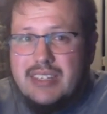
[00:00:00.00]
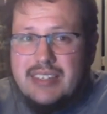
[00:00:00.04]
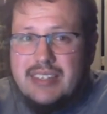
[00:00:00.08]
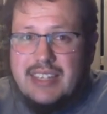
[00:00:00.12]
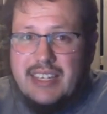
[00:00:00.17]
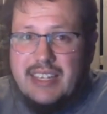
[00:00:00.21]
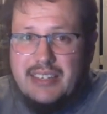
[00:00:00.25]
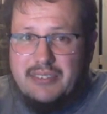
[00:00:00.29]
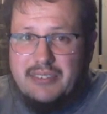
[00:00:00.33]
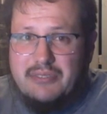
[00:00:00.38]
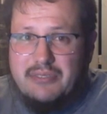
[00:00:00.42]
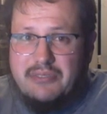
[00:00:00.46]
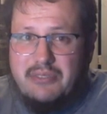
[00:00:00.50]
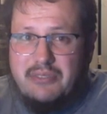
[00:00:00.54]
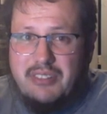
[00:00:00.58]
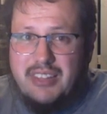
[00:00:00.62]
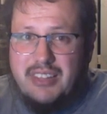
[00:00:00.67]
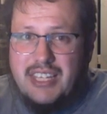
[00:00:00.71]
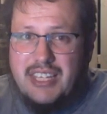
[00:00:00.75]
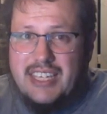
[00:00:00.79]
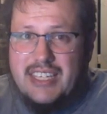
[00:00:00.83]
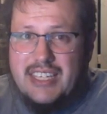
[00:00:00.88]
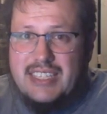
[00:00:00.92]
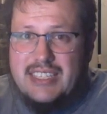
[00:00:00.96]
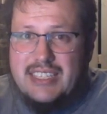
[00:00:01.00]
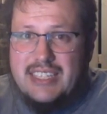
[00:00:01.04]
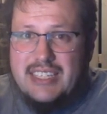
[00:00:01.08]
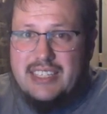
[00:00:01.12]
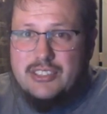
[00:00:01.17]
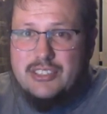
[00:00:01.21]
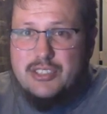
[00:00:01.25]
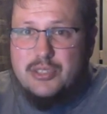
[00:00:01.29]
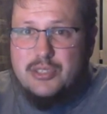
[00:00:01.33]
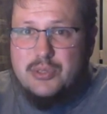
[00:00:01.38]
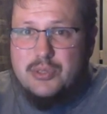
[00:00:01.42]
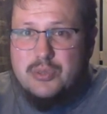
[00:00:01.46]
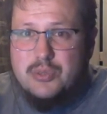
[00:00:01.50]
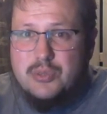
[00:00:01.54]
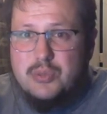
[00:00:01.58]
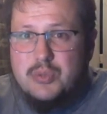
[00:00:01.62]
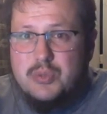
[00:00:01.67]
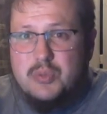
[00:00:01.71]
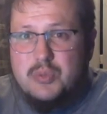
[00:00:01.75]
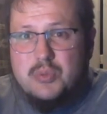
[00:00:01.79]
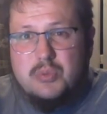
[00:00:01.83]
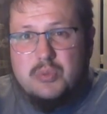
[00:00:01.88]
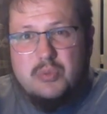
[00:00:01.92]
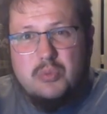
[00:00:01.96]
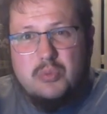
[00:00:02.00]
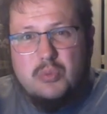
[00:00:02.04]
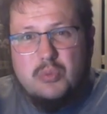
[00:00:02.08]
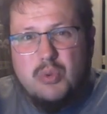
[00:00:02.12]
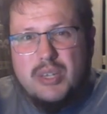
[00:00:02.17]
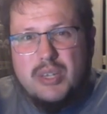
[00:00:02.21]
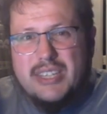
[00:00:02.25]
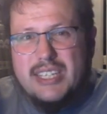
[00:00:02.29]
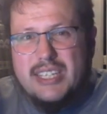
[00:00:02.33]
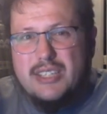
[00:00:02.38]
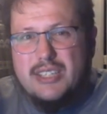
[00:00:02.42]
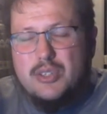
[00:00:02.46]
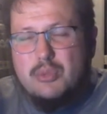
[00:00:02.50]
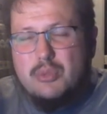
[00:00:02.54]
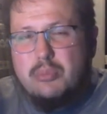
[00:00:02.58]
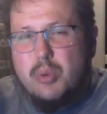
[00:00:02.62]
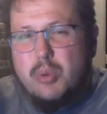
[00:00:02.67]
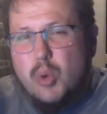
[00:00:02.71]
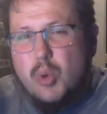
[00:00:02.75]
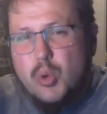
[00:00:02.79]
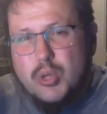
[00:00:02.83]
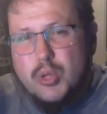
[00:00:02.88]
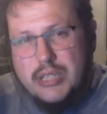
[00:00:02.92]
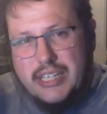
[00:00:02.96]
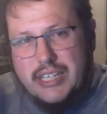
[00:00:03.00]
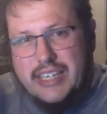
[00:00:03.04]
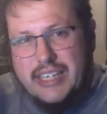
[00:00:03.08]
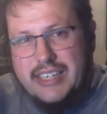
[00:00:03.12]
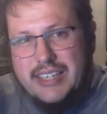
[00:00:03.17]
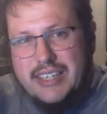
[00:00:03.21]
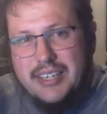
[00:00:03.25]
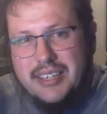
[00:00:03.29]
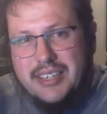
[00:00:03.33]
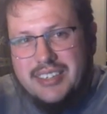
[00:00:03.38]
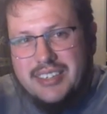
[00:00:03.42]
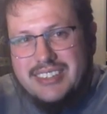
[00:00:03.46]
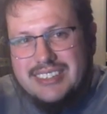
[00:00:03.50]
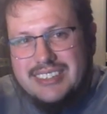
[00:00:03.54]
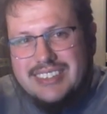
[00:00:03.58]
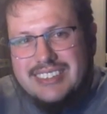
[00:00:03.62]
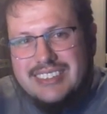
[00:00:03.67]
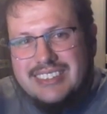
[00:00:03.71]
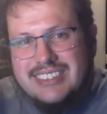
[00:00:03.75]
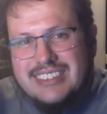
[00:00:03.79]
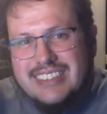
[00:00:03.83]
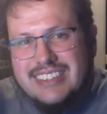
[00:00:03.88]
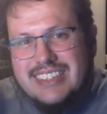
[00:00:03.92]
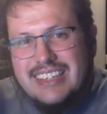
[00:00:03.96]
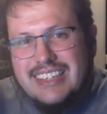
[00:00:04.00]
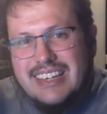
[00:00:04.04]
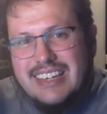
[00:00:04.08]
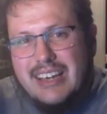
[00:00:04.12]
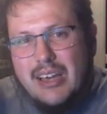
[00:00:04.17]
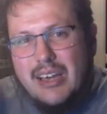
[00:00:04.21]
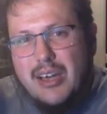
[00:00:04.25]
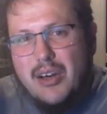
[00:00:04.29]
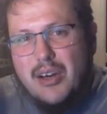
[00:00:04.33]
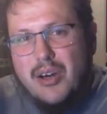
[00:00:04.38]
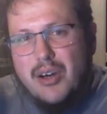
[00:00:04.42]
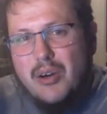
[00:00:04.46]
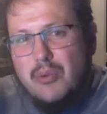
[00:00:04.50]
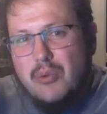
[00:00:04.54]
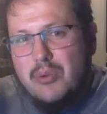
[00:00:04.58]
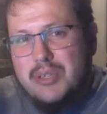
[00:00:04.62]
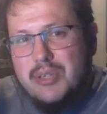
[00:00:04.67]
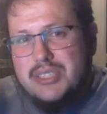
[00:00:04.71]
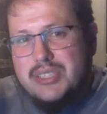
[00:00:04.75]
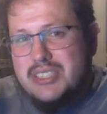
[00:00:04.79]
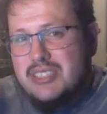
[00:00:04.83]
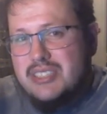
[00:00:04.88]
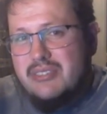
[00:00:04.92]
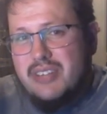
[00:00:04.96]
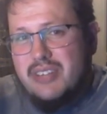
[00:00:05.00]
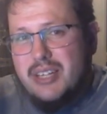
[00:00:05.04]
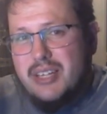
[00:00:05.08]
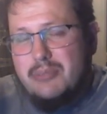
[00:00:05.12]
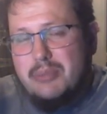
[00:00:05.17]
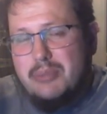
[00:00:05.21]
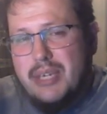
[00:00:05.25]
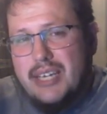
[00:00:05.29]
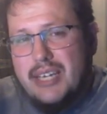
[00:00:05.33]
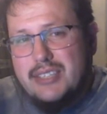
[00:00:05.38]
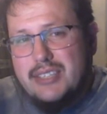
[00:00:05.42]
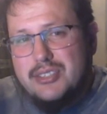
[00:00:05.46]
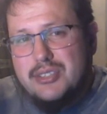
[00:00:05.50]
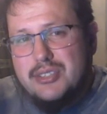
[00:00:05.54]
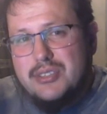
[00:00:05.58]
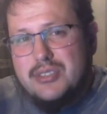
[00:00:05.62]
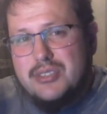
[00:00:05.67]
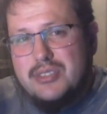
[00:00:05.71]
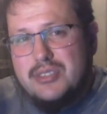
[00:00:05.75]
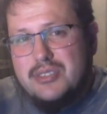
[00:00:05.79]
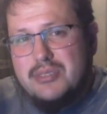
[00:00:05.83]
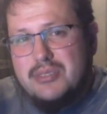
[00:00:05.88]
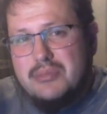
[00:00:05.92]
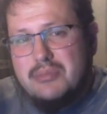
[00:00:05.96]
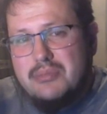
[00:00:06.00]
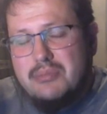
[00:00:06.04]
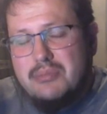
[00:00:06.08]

they've leaned into what they do poorly, which is develop catchers,